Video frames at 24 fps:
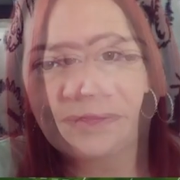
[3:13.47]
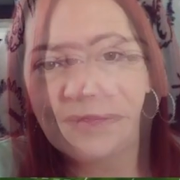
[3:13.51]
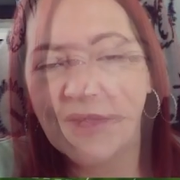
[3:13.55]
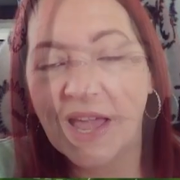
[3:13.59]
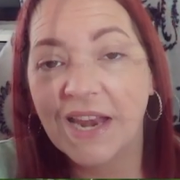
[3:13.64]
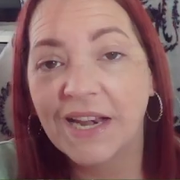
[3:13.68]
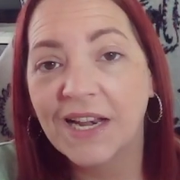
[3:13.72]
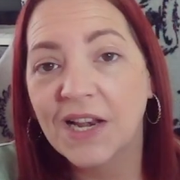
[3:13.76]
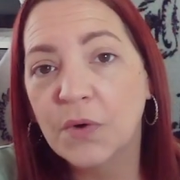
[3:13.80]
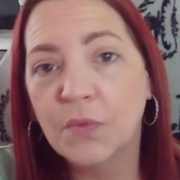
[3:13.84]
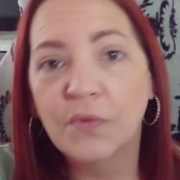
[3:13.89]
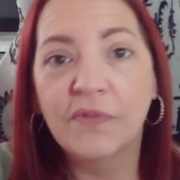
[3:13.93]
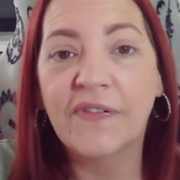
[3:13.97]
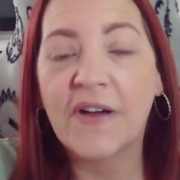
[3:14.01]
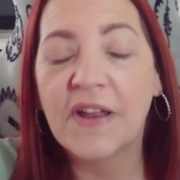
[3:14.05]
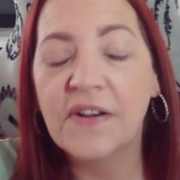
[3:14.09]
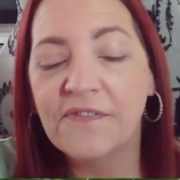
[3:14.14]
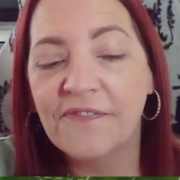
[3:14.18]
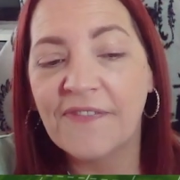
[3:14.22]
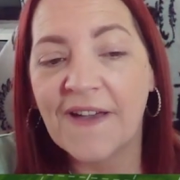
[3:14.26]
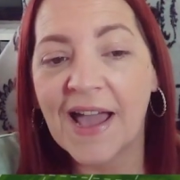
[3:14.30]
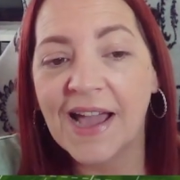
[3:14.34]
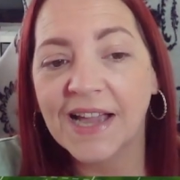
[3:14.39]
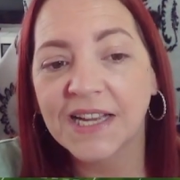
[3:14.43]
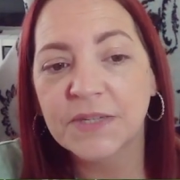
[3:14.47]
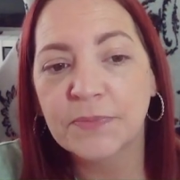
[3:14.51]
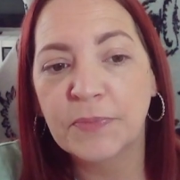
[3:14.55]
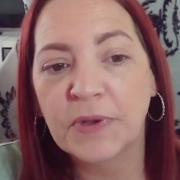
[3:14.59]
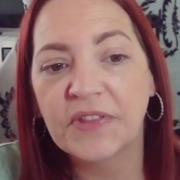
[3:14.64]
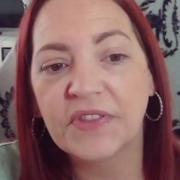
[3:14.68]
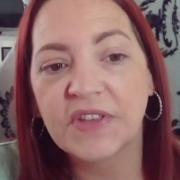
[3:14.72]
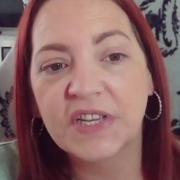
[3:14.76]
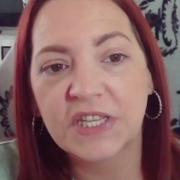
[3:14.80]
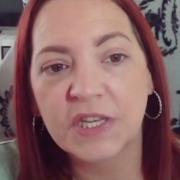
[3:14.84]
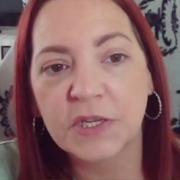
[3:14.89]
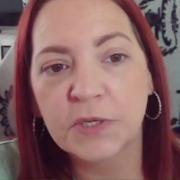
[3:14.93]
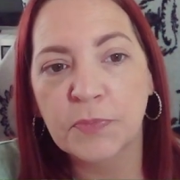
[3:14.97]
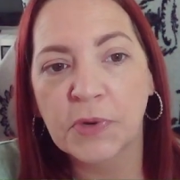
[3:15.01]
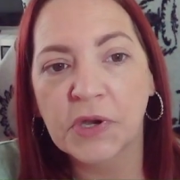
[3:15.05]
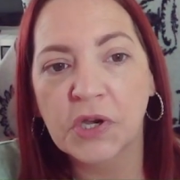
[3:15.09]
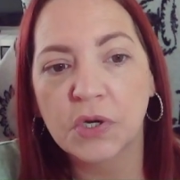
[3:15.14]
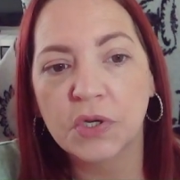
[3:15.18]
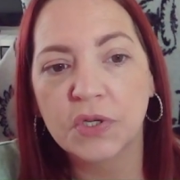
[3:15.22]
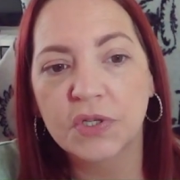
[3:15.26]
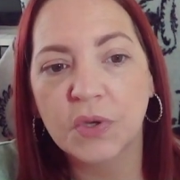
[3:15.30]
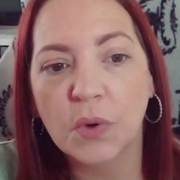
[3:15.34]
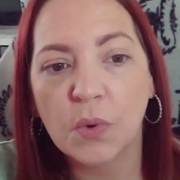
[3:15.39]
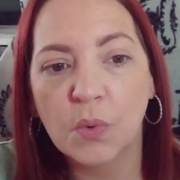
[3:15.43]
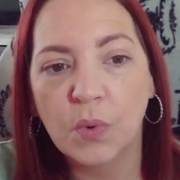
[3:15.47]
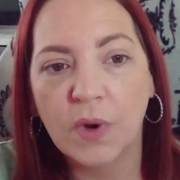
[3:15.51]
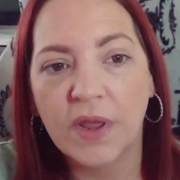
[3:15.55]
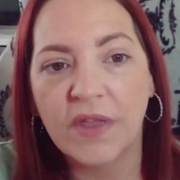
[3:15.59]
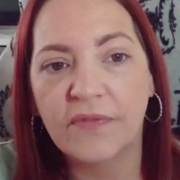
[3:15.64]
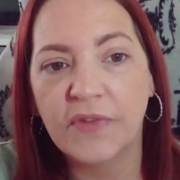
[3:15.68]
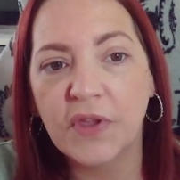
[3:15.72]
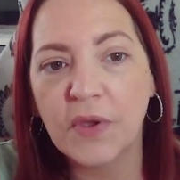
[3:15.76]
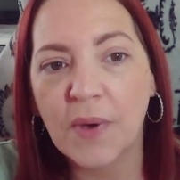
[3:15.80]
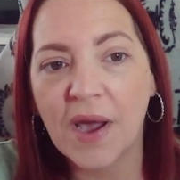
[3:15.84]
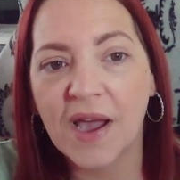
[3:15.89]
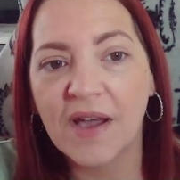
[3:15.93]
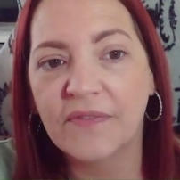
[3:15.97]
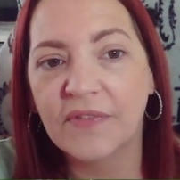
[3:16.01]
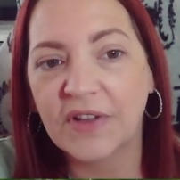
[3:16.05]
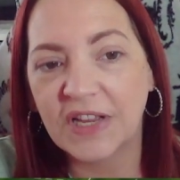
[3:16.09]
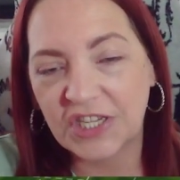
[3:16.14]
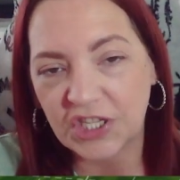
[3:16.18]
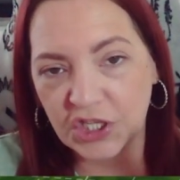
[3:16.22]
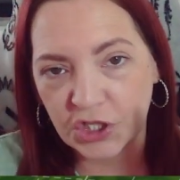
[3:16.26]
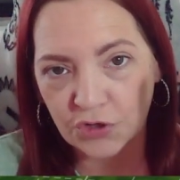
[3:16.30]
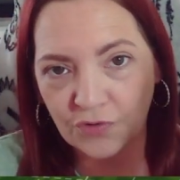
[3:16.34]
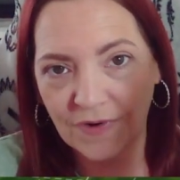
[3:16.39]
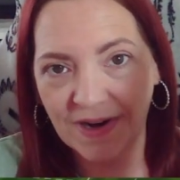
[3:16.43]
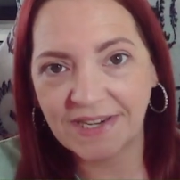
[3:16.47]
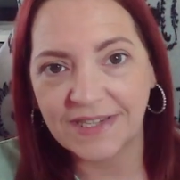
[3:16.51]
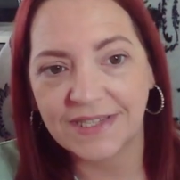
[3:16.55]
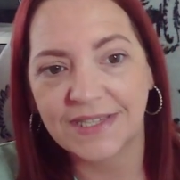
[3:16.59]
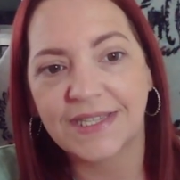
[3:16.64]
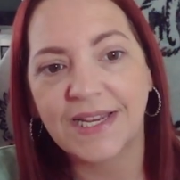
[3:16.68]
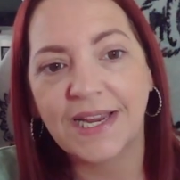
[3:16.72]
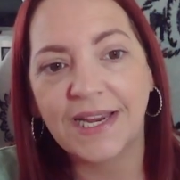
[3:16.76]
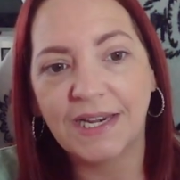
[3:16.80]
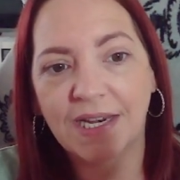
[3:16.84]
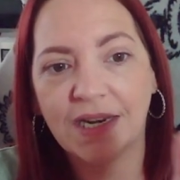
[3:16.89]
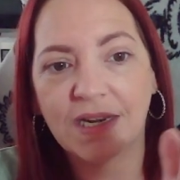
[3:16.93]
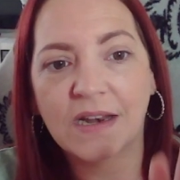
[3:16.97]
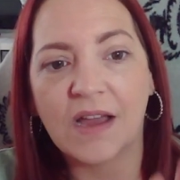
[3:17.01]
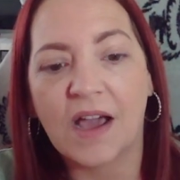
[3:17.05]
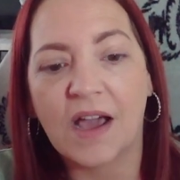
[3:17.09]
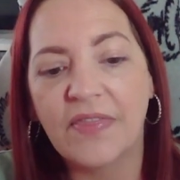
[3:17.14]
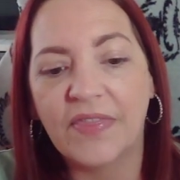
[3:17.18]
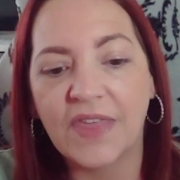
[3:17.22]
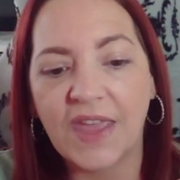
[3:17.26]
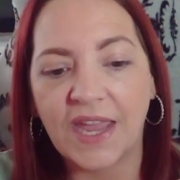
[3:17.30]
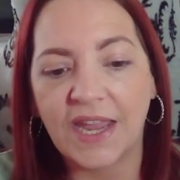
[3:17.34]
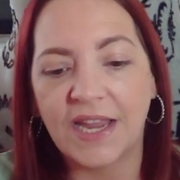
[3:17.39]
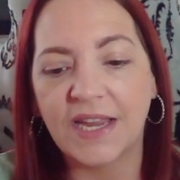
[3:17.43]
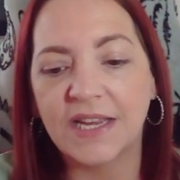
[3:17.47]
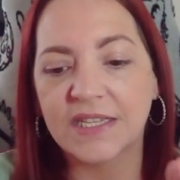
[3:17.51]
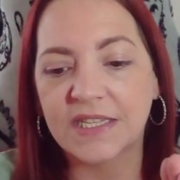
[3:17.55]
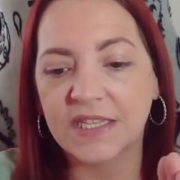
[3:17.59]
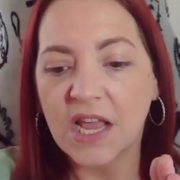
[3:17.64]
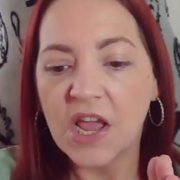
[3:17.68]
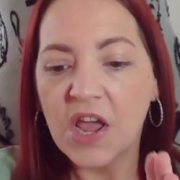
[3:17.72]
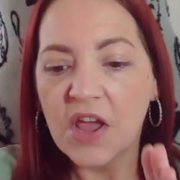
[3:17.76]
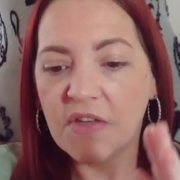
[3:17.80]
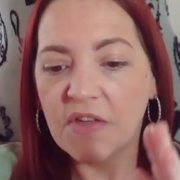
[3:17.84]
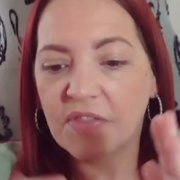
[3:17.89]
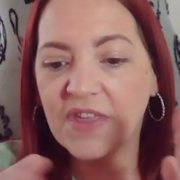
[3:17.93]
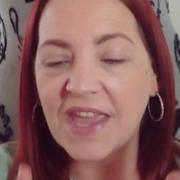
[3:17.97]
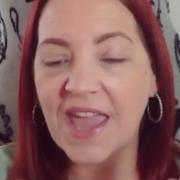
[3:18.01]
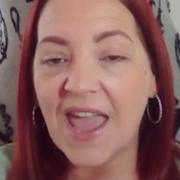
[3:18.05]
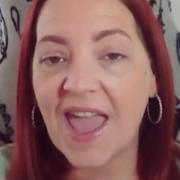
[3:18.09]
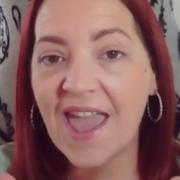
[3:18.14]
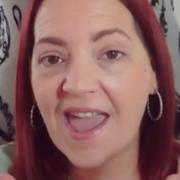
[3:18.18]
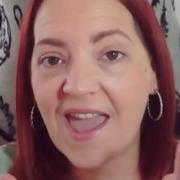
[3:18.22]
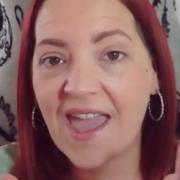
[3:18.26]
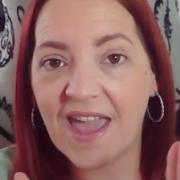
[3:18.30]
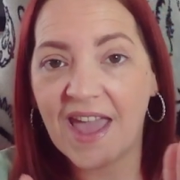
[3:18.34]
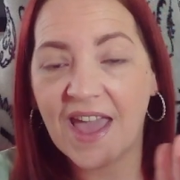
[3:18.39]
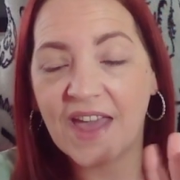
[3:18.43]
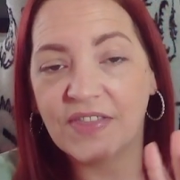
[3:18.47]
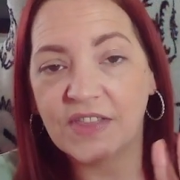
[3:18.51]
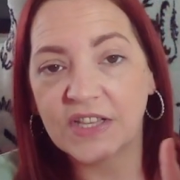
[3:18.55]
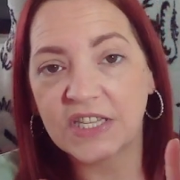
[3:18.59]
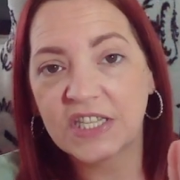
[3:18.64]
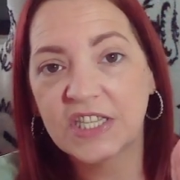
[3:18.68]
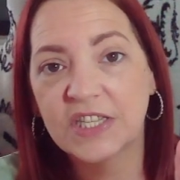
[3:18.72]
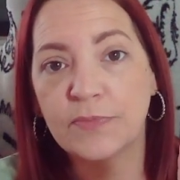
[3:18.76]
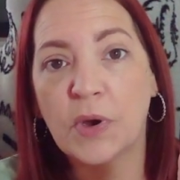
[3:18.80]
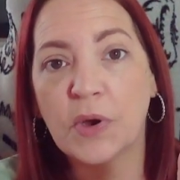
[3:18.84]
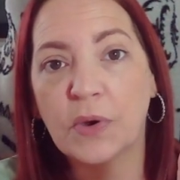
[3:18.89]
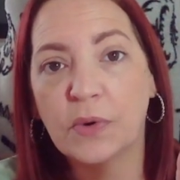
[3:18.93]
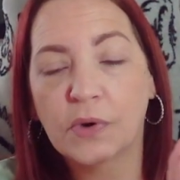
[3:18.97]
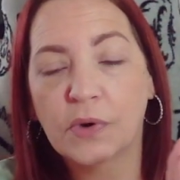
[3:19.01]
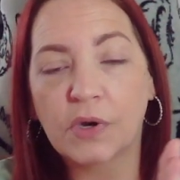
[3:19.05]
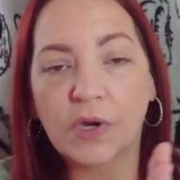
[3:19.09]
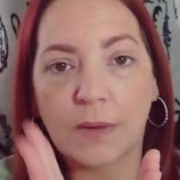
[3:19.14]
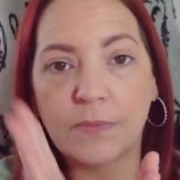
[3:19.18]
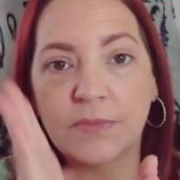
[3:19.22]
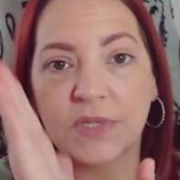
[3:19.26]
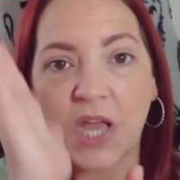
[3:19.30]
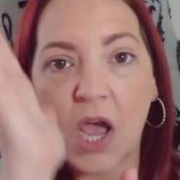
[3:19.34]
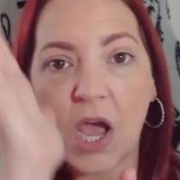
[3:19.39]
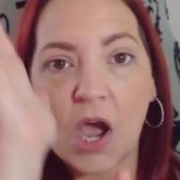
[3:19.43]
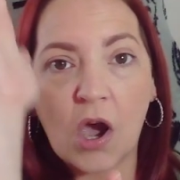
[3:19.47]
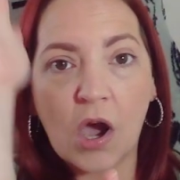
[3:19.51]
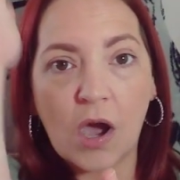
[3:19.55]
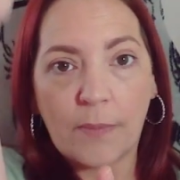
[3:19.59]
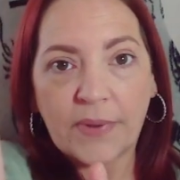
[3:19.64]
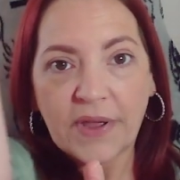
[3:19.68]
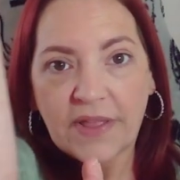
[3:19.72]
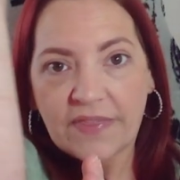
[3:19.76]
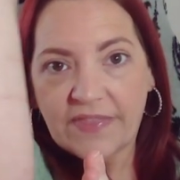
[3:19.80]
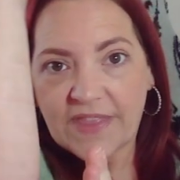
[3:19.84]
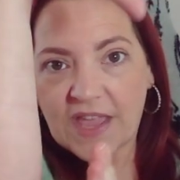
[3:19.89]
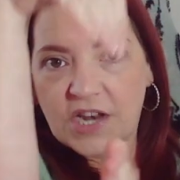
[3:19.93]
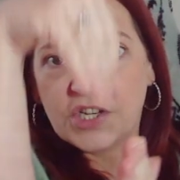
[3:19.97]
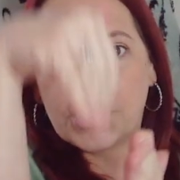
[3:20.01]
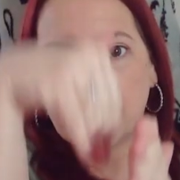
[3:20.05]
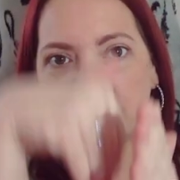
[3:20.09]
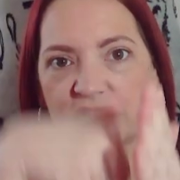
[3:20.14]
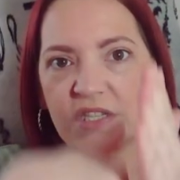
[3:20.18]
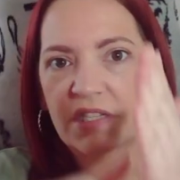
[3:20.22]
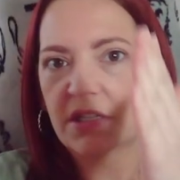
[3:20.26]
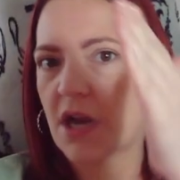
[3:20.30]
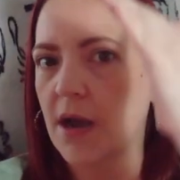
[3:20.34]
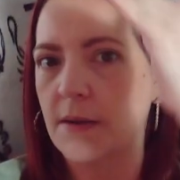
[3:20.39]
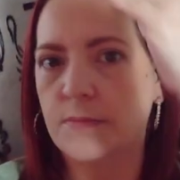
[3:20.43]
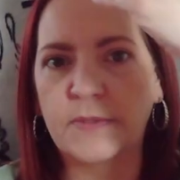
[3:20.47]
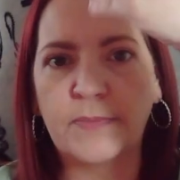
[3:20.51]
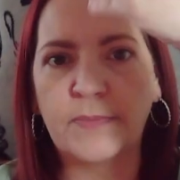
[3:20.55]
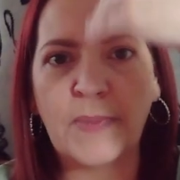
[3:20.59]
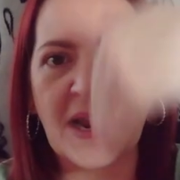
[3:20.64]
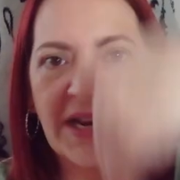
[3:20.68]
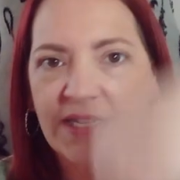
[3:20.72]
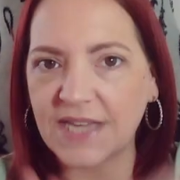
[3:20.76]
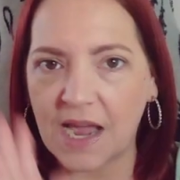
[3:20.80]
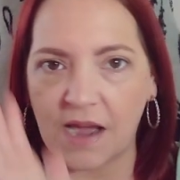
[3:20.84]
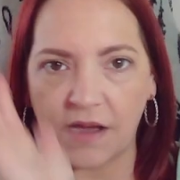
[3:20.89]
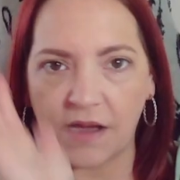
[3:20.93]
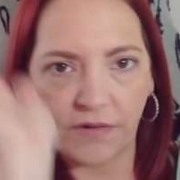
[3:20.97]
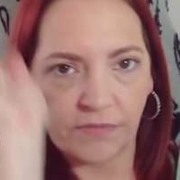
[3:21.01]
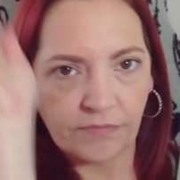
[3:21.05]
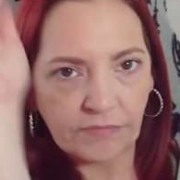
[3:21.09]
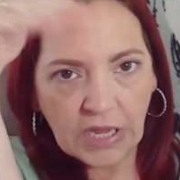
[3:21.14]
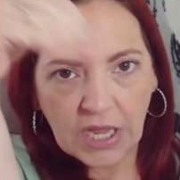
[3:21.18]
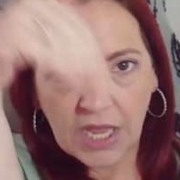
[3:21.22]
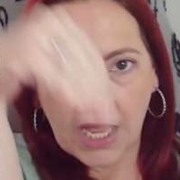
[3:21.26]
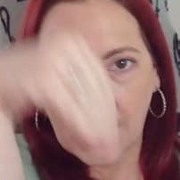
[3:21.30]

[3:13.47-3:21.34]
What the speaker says: And little fun fact, but this is because if you have a straight ceiling like this, the air and the smoke comes up and then just comes back down.